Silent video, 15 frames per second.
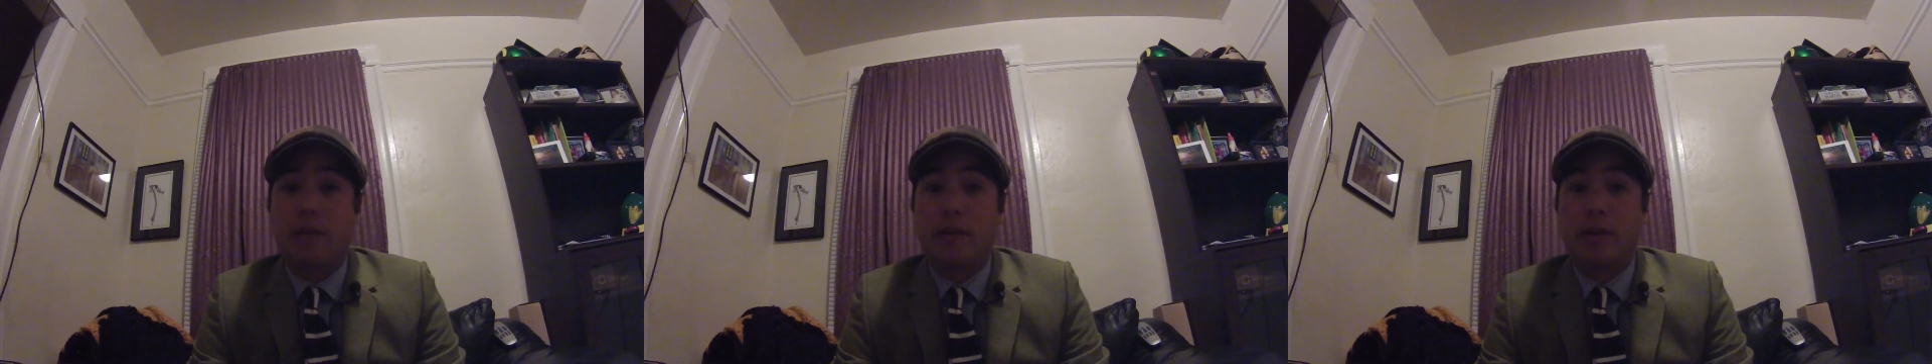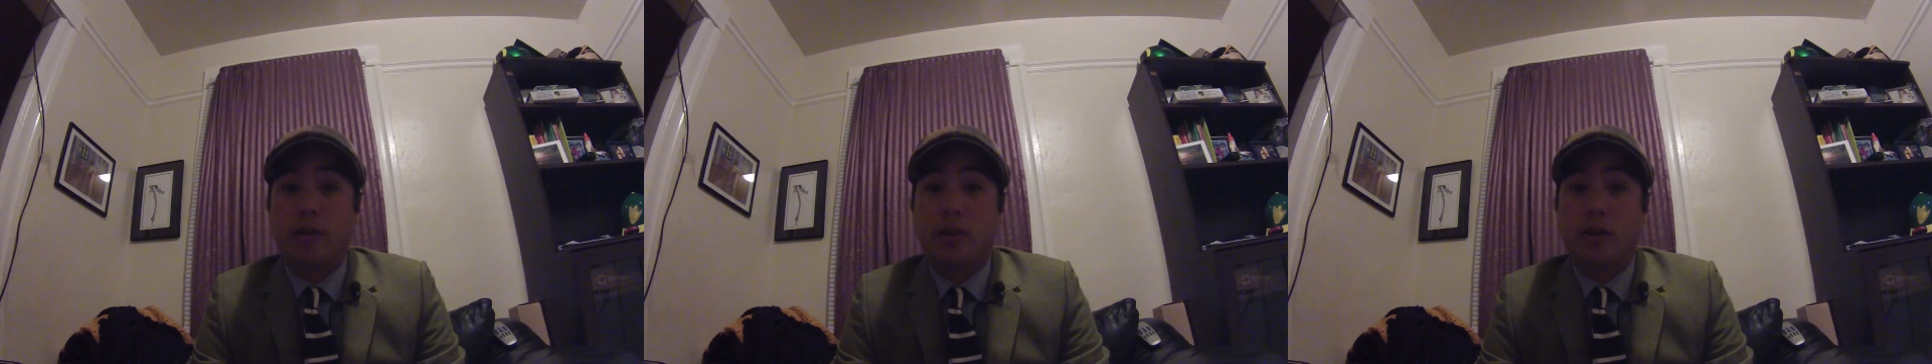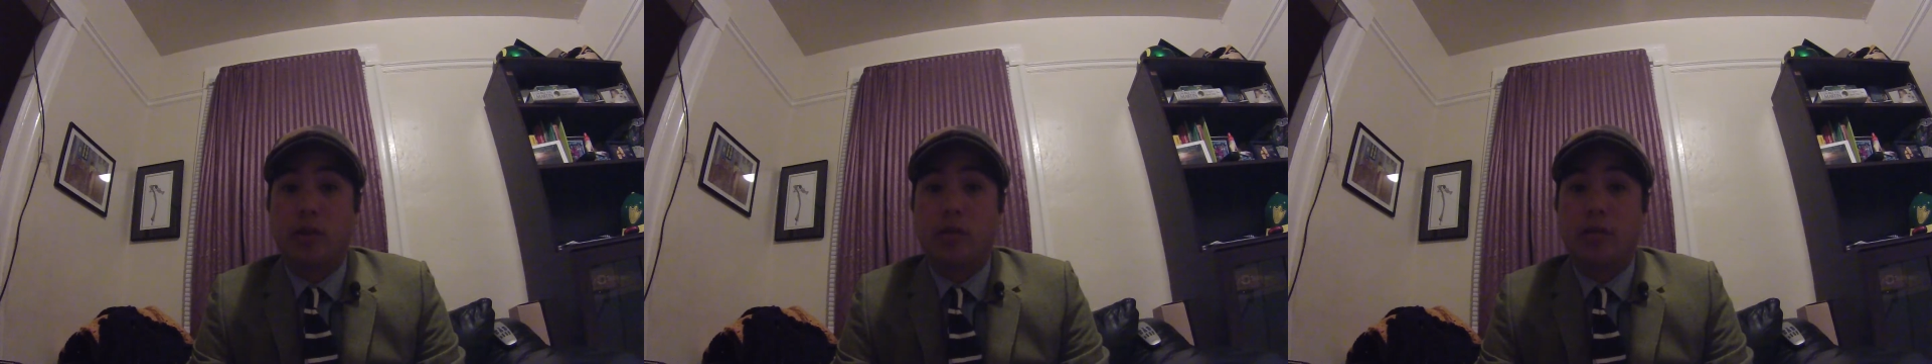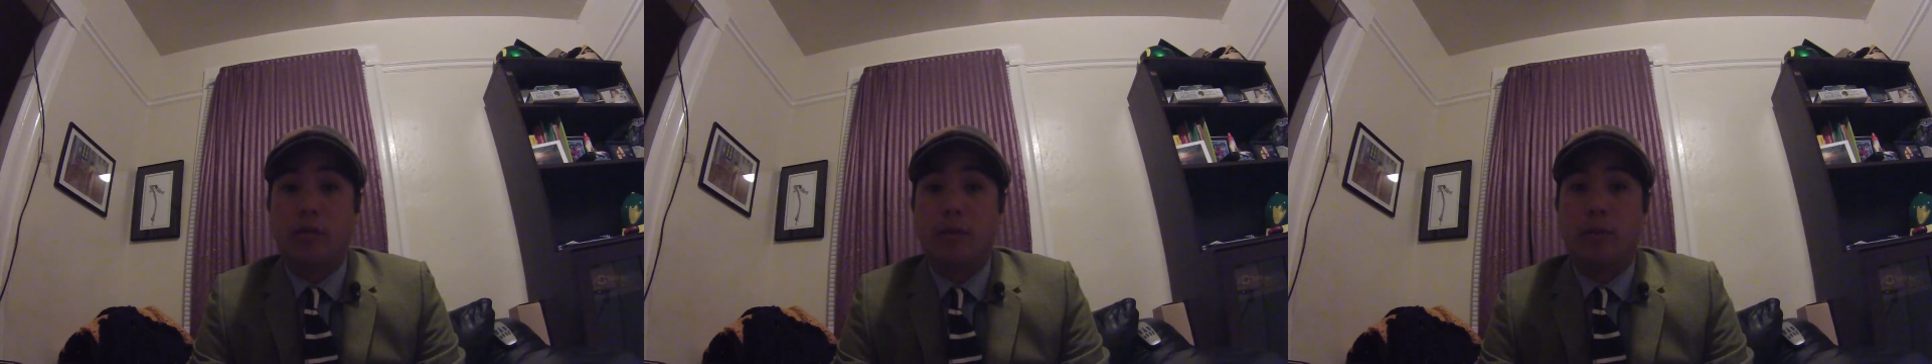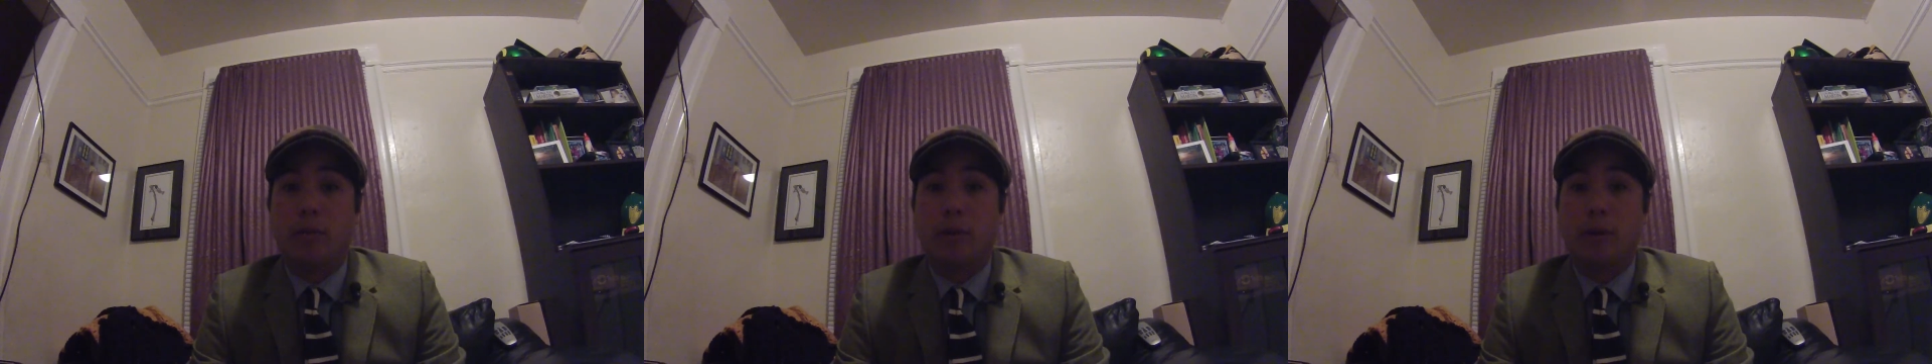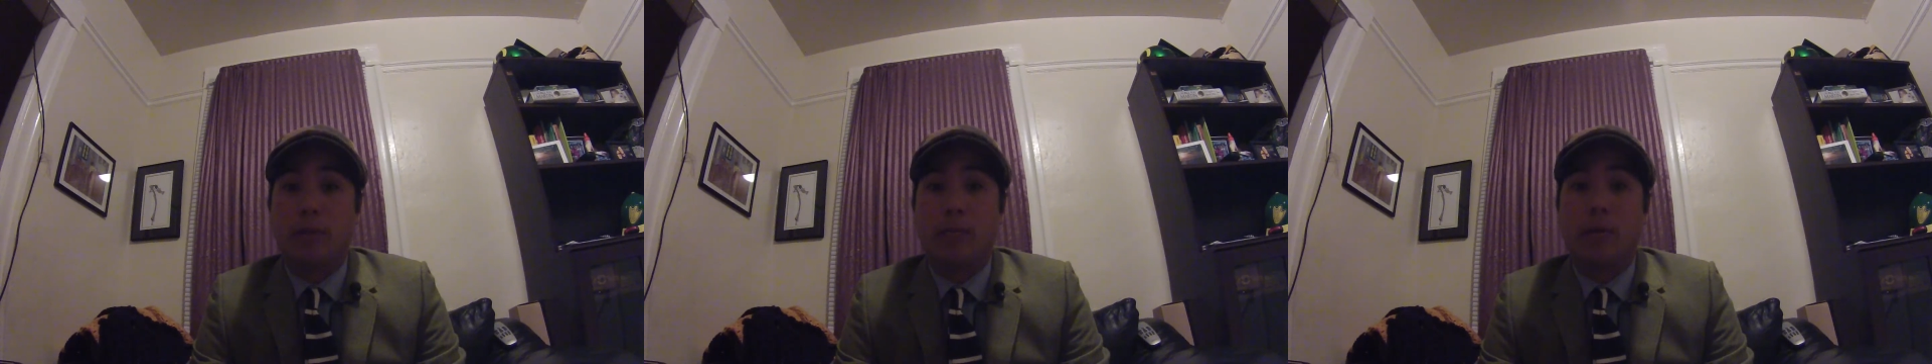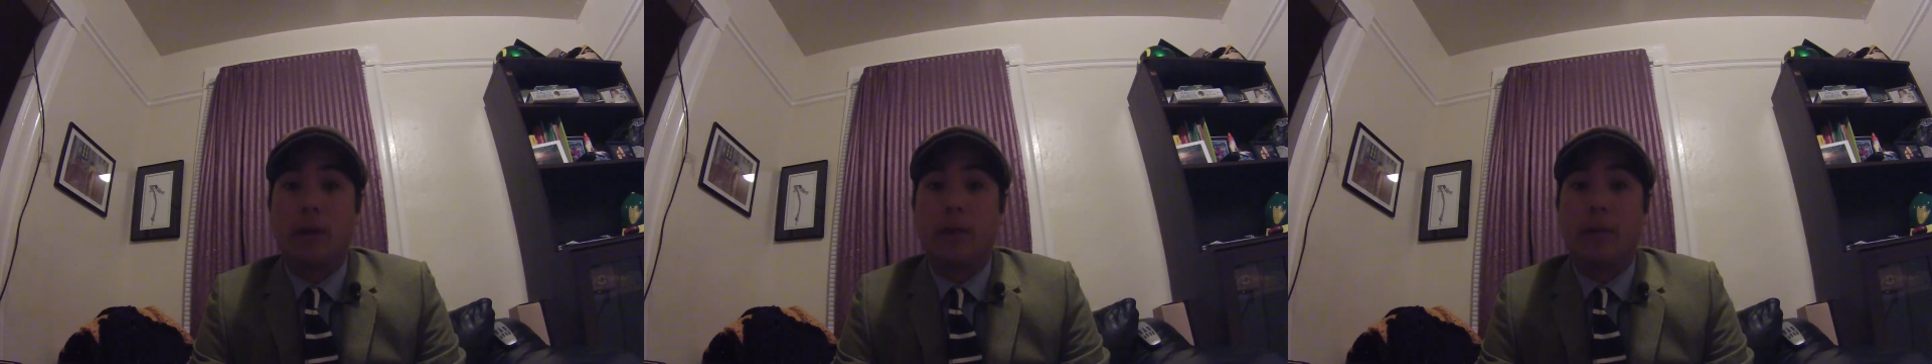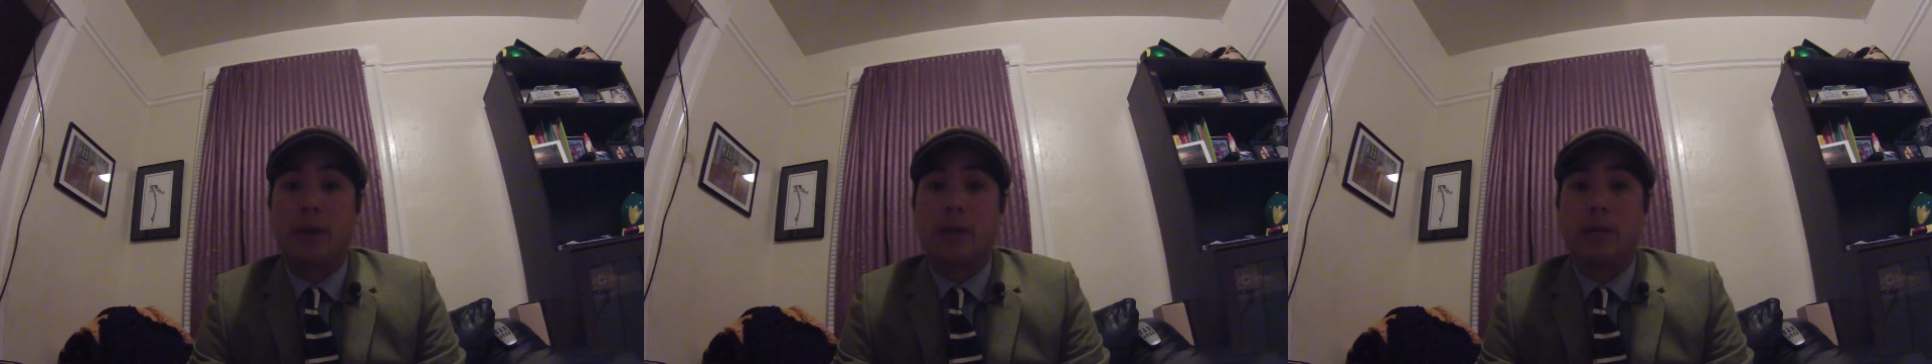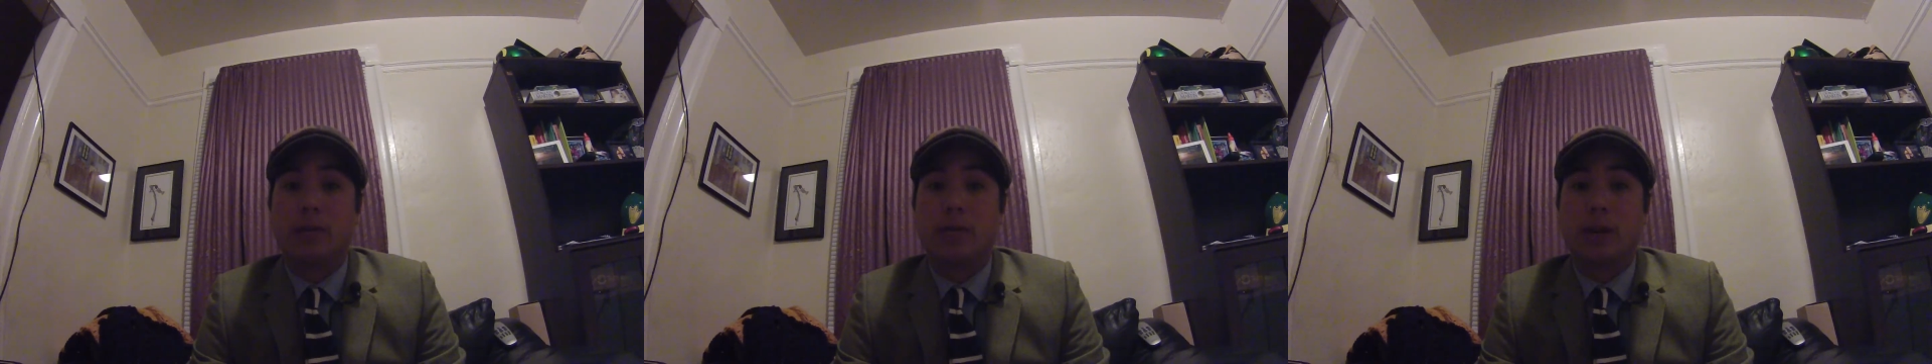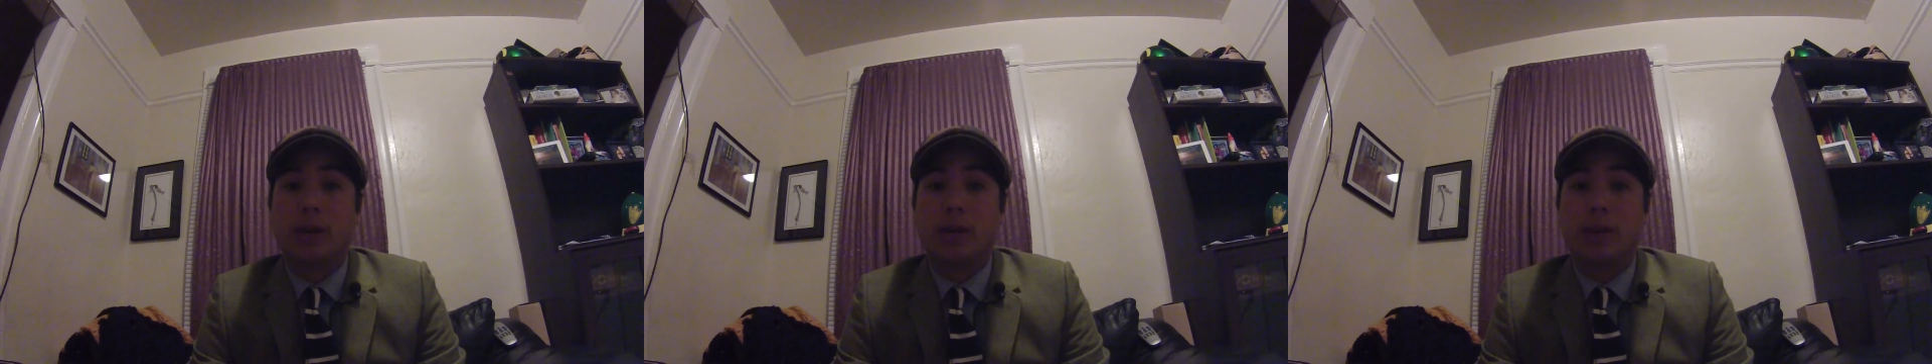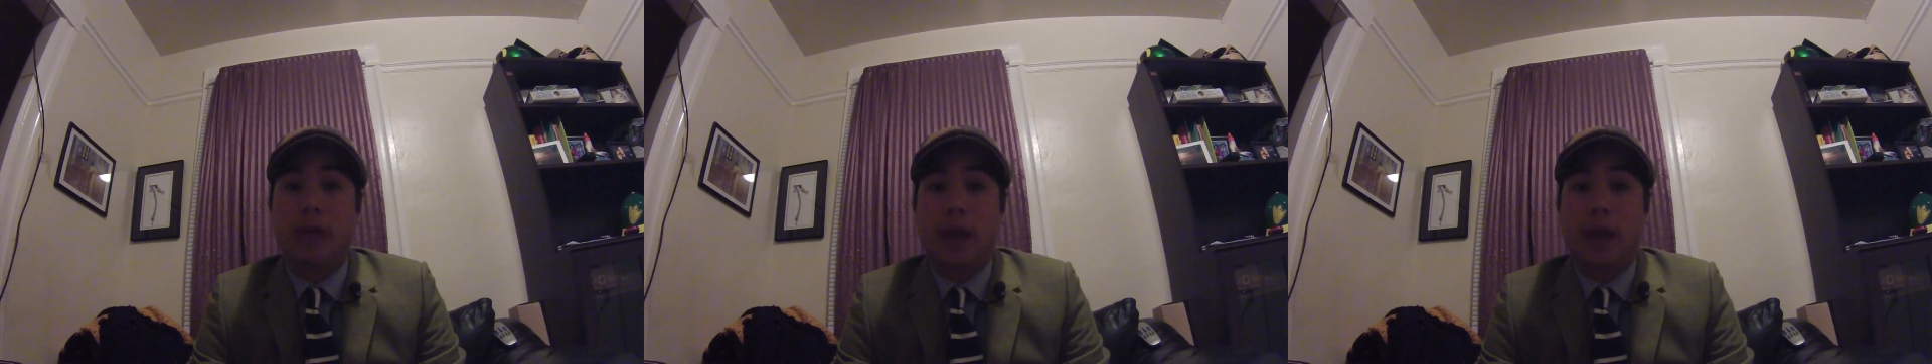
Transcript: very good football throughout that stretch,